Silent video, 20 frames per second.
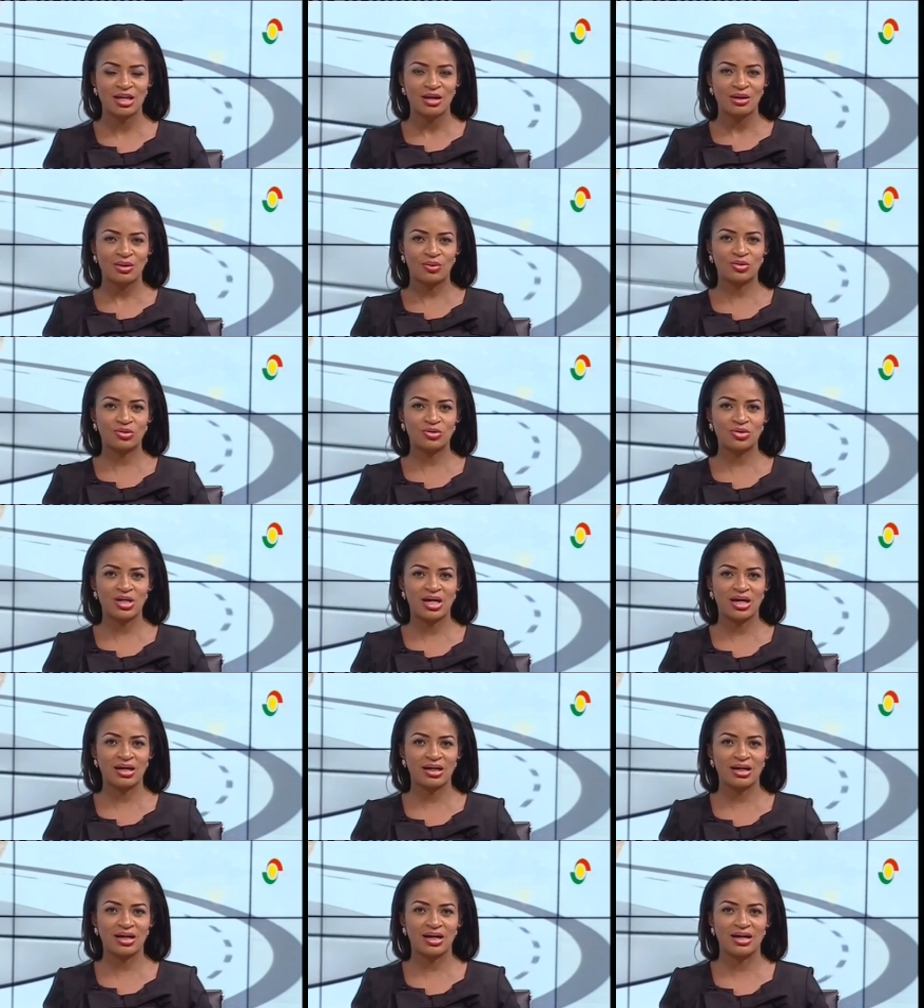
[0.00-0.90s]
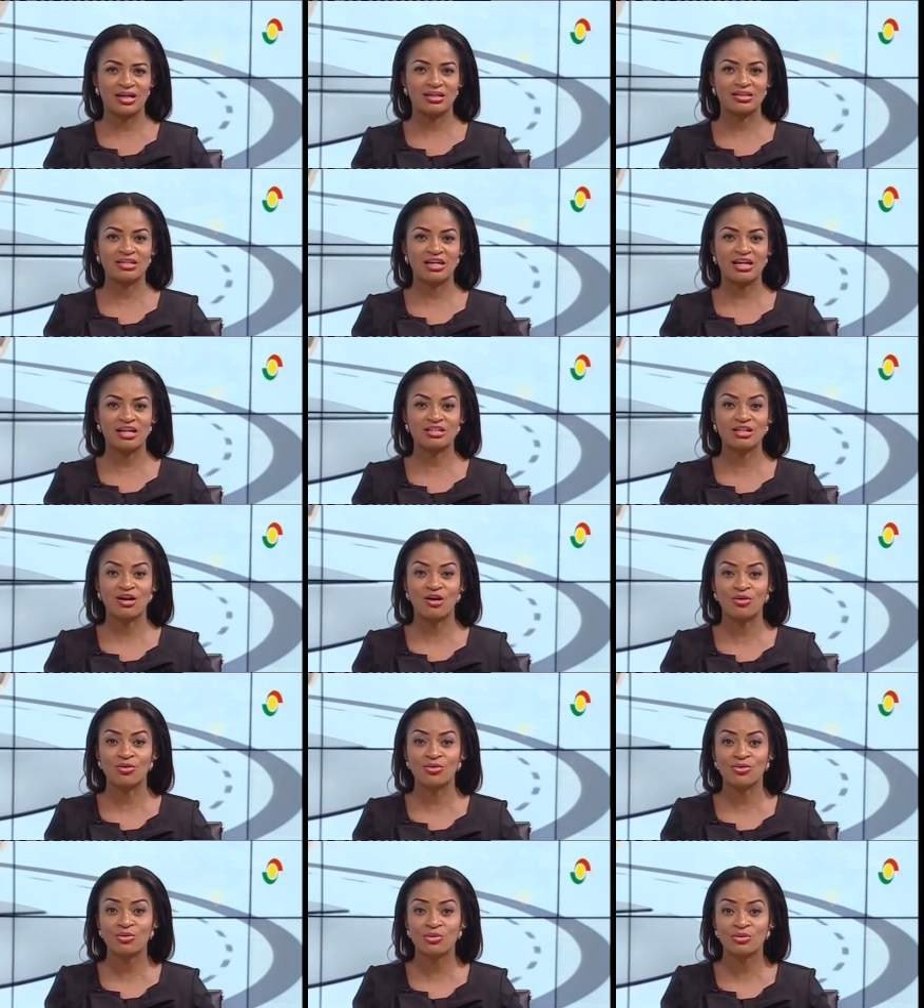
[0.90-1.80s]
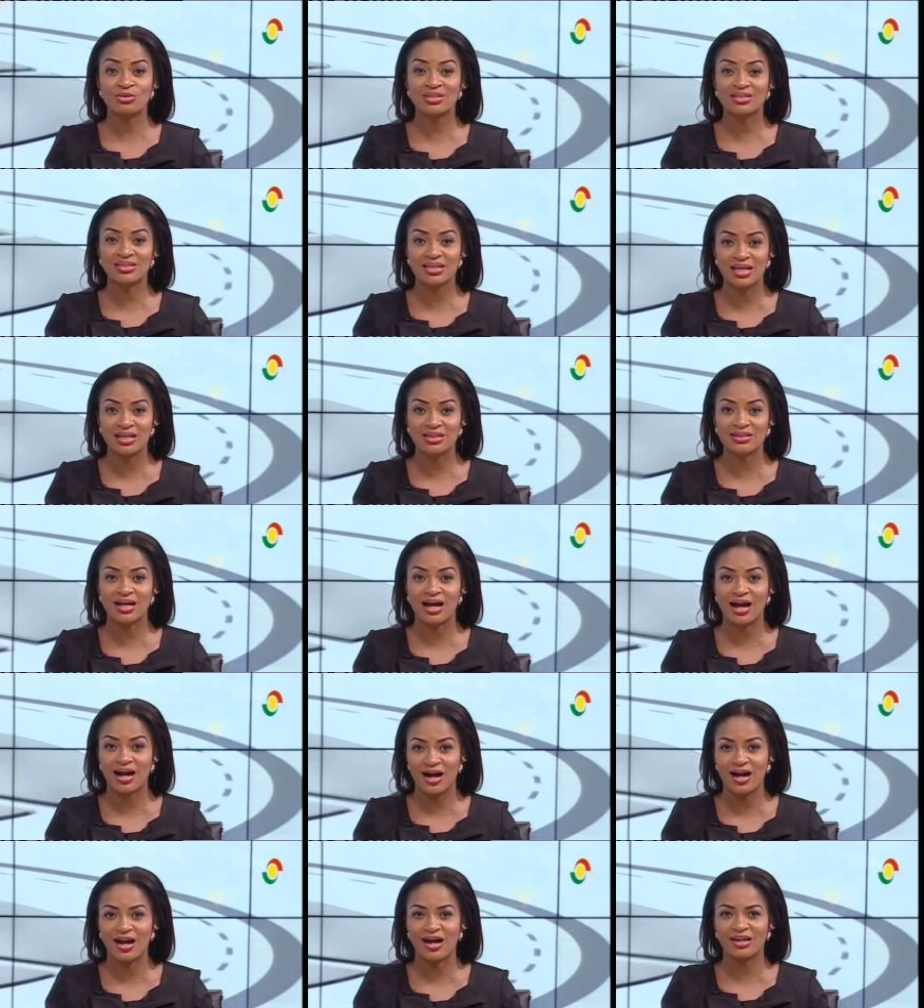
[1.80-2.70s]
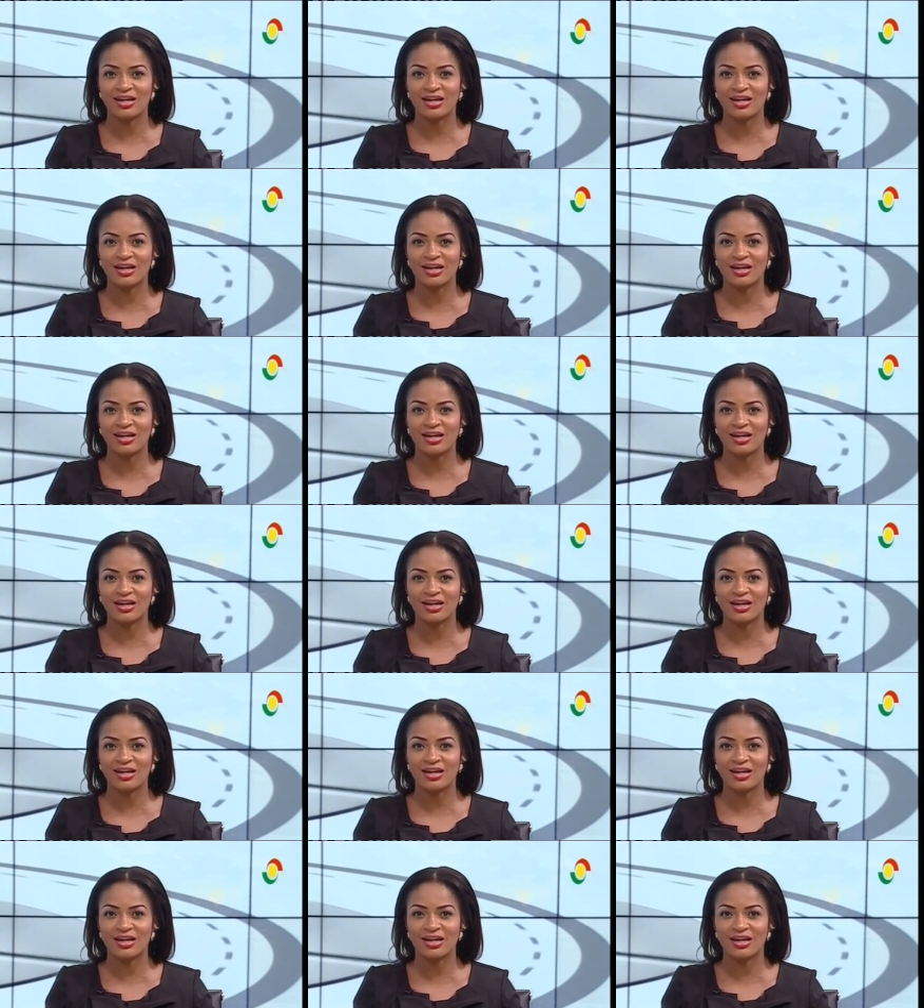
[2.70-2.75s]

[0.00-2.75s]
Kojo Yankah says although stakes are high,